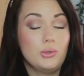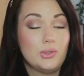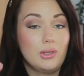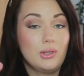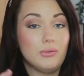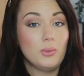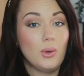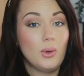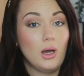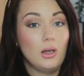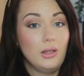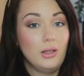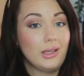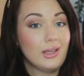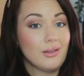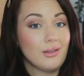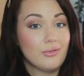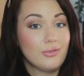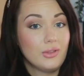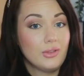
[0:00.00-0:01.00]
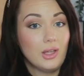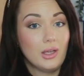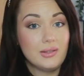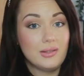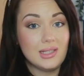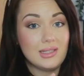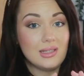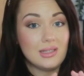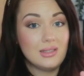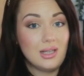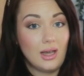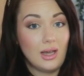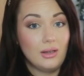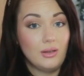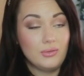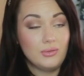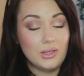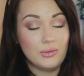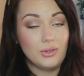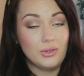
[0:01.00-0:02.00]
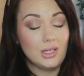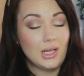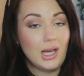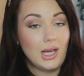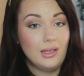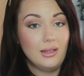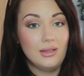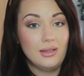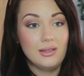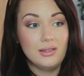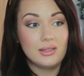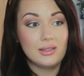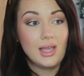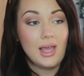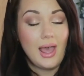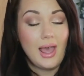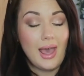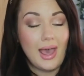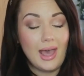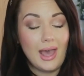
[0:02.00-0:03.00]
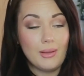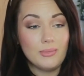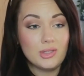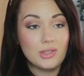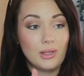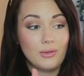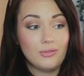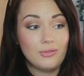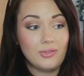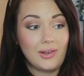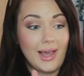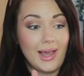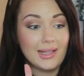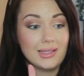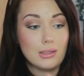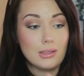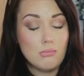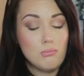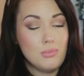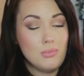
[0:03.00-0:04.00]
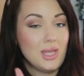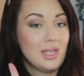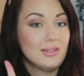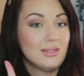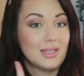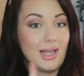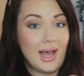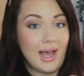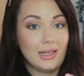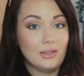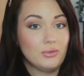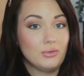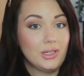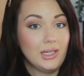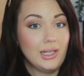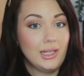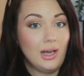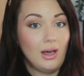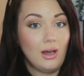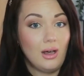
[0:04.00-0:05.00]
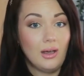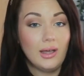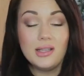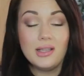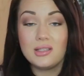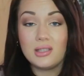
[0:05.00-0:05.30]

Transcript: So are looking for those, there's a ton of different colours, so flat, mid and really high.